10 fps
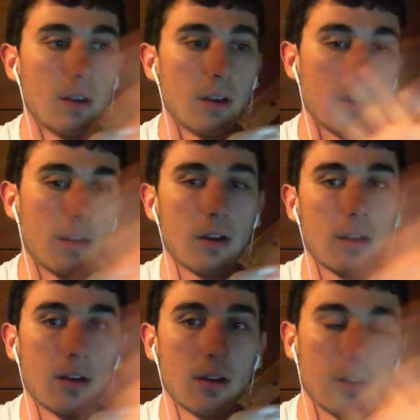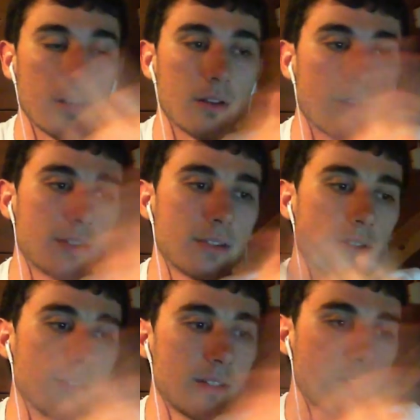let's
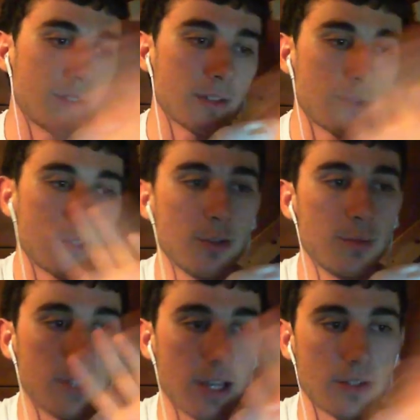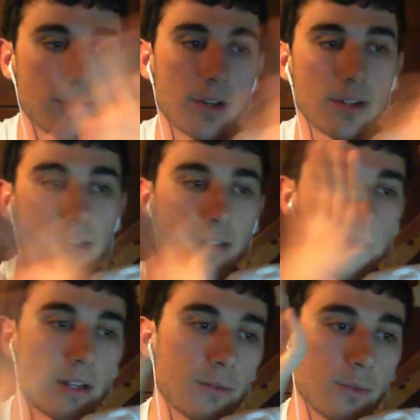see, let's think of some stupid catchphrase thing
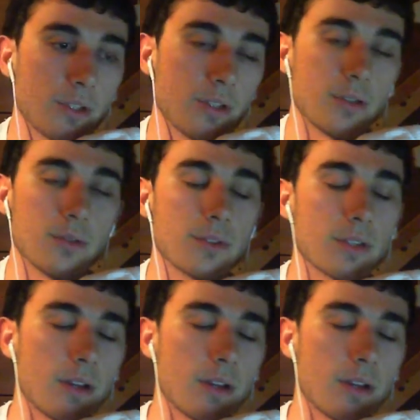that everyone can use.